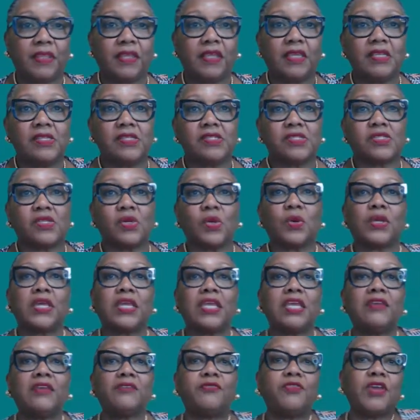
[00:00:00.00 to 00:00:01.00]
So
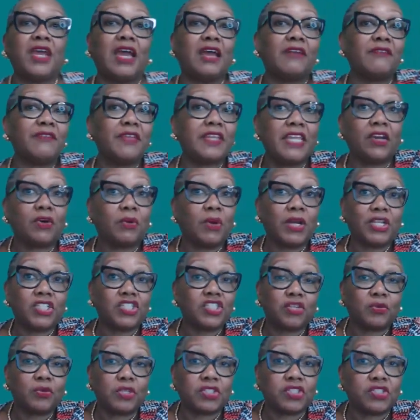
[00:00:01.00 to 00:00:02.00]
if you have any question
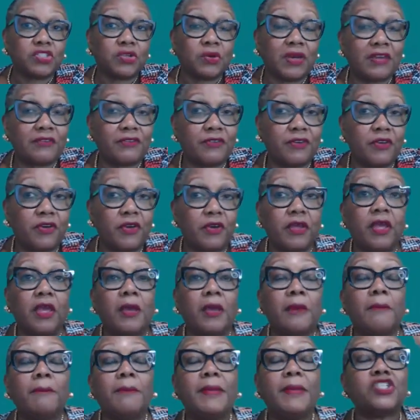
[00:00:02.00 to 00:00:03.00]
whatsoever,
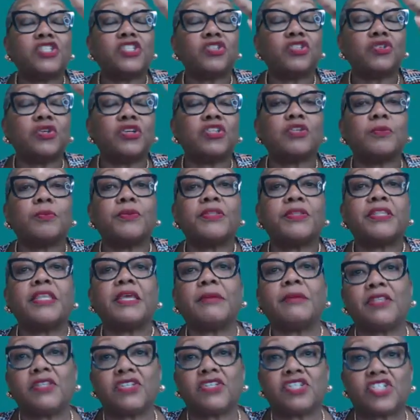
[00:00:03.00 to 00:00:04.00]
make sure to put them
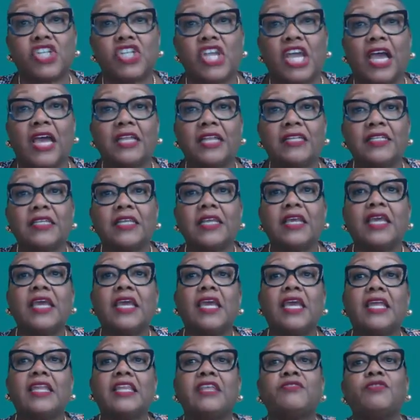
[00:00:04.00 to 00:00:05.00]
in the chat.
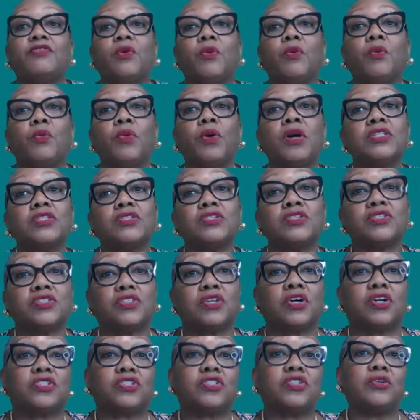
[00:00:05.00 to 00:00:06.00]
And if you want to
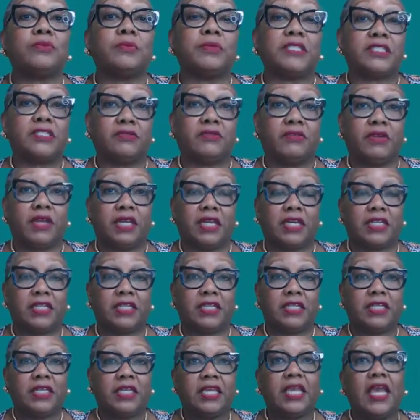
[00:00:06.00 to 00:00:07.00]
talk to me
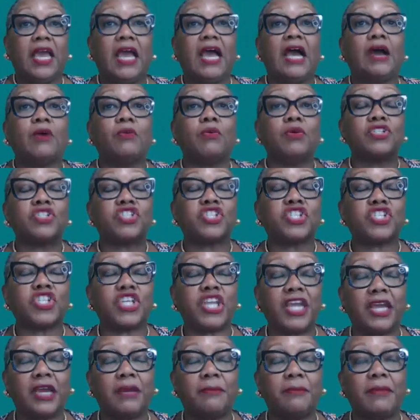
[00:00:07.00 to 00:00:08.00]
directly, I will
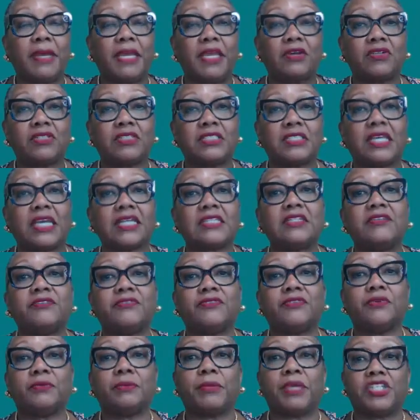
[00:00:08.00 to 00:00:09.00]
share my contact
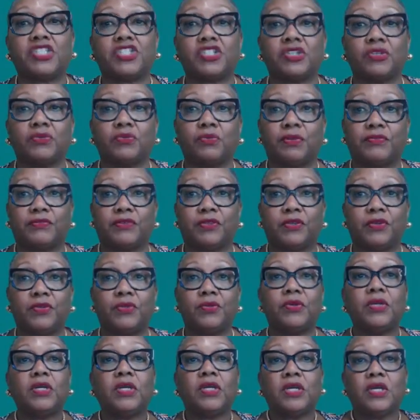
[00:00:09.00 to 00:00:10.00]
information with
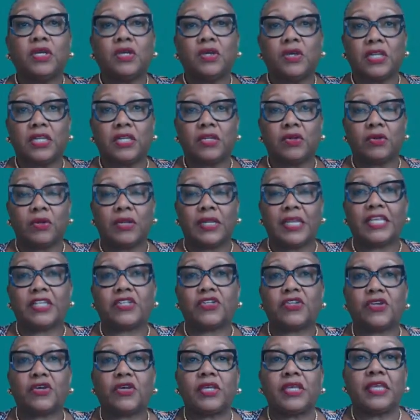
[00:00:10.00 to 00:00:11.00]
you a little
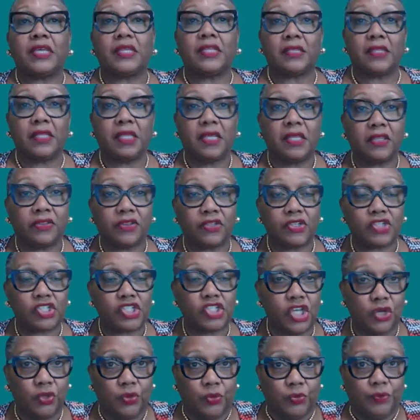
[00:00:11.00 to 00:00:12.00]
later in the
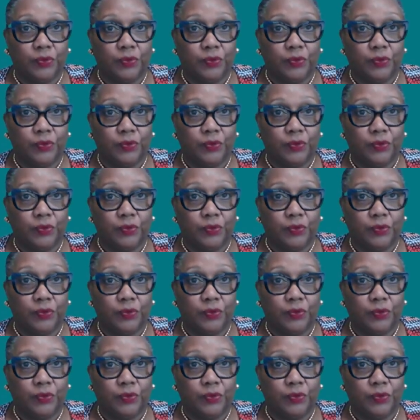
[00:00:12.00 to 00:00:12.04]
show.